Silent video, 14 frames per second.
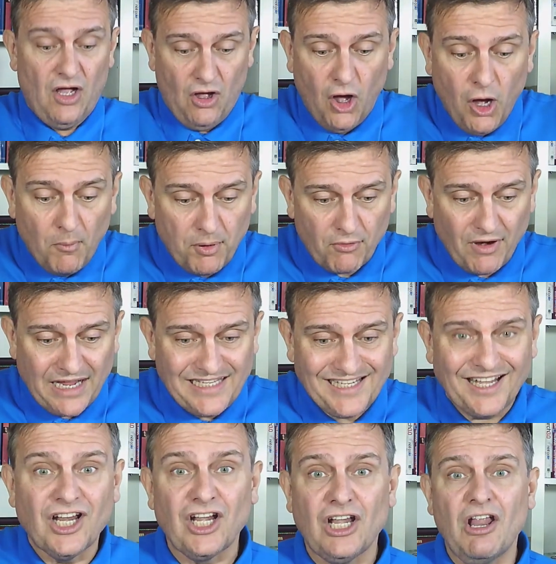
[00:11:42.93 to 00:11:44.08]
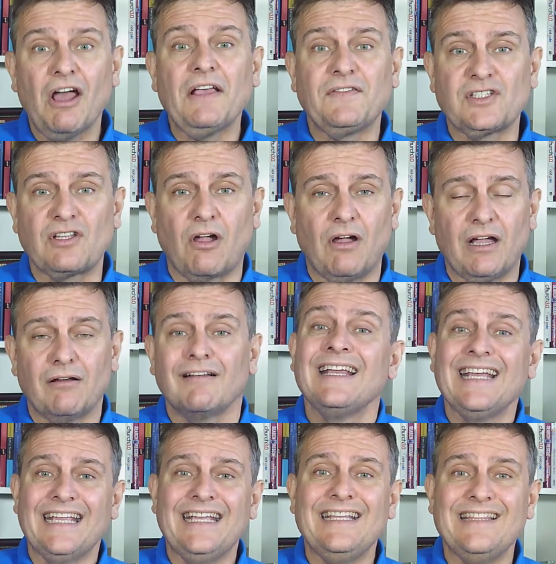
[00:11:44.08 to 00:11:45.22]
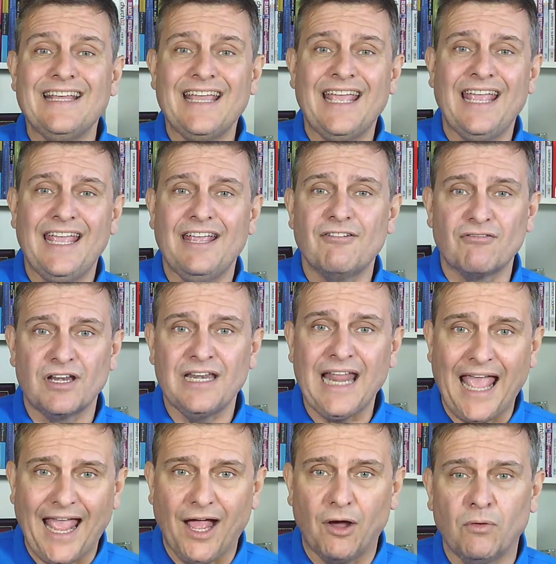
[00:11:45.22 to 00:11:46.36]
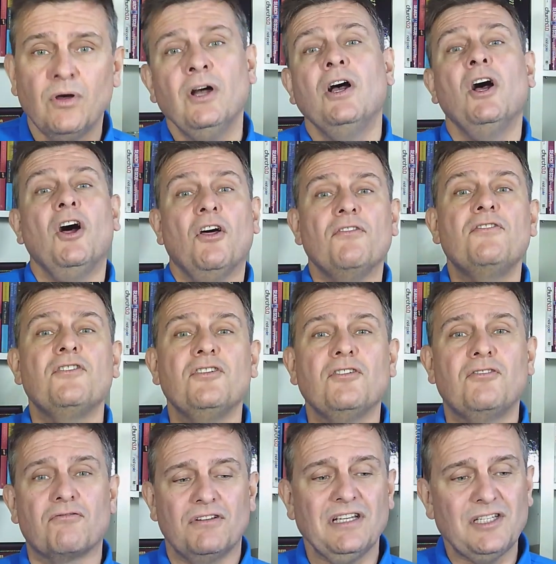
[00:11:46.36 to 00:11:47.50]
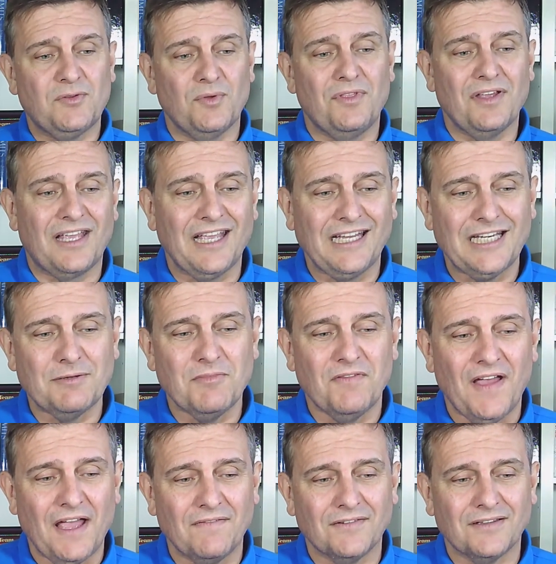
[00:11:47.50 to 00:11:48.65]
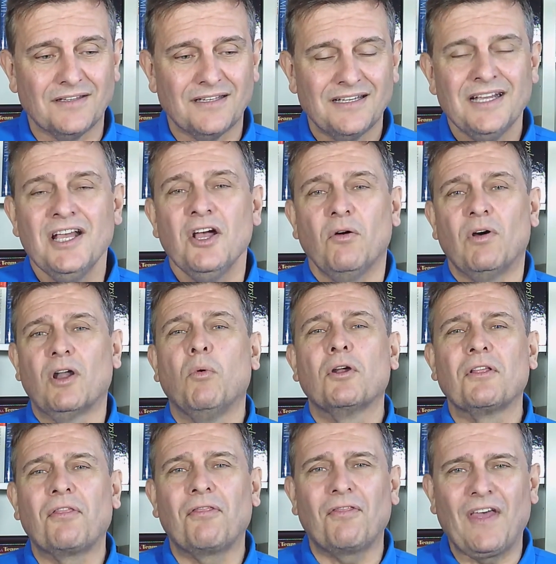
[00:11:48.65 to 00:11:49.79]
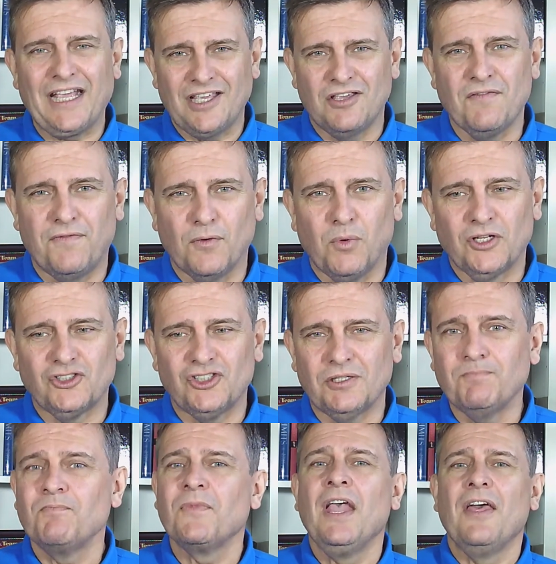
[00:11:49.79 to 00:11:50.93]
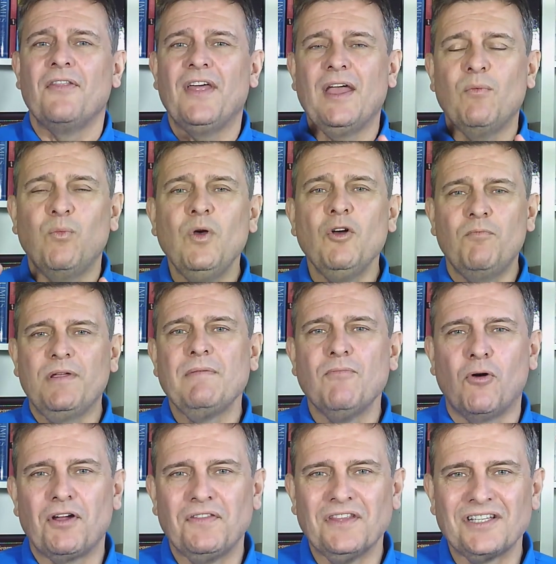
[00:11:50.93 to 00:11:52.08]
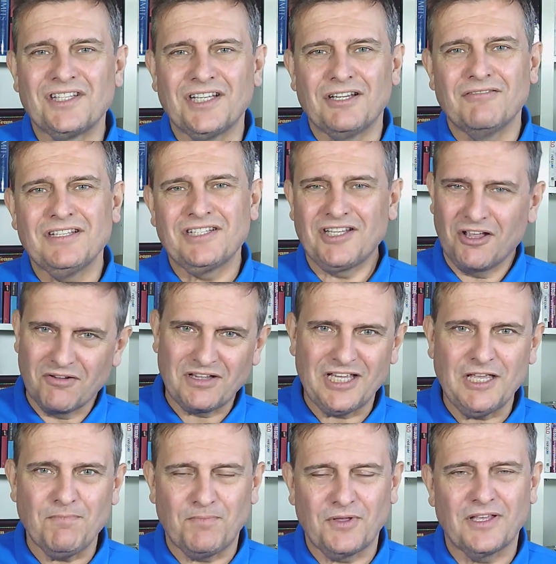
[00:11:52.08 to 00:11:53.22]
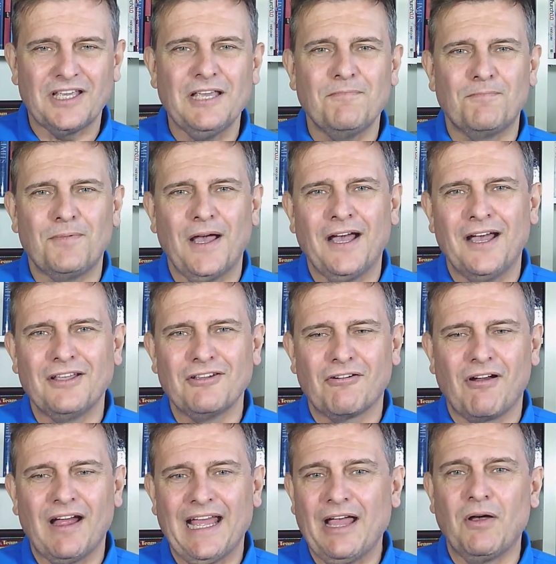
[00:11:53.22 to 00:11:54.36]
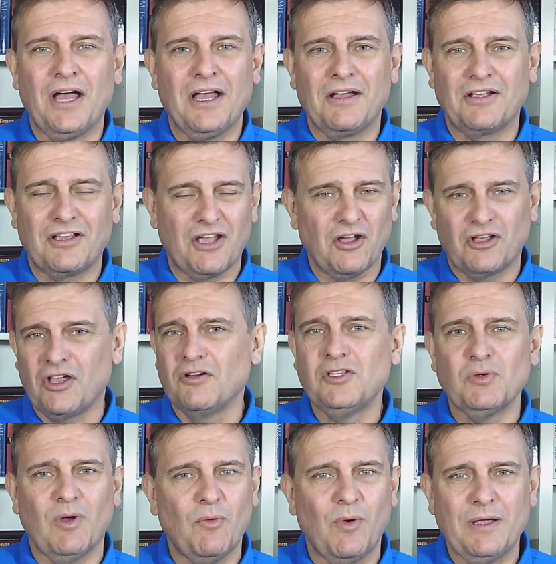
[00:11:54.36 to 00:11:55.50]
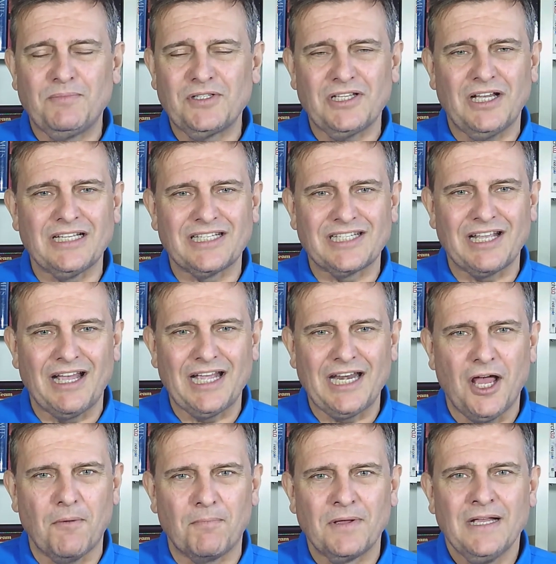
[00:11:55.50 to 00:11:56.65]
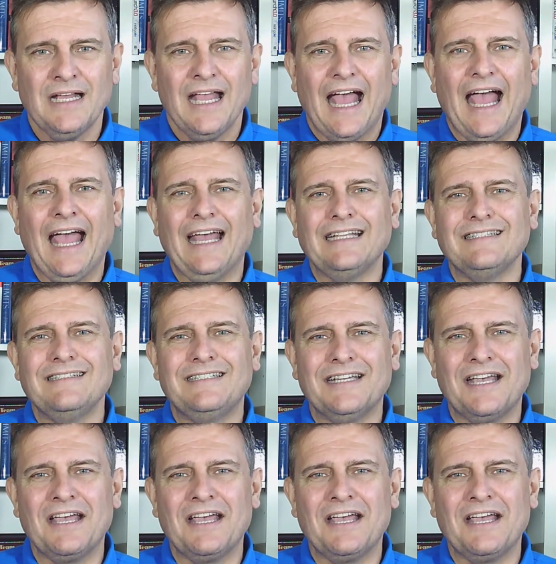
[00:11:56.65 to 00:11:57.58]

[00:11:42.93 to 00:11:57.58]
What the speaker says: operating a lifestyle in the here and now that agrees with the kingdom of heaven. Well, I want to thank you for watching. There will be more in the series, so keep your eye out. Go to our website, sign up, and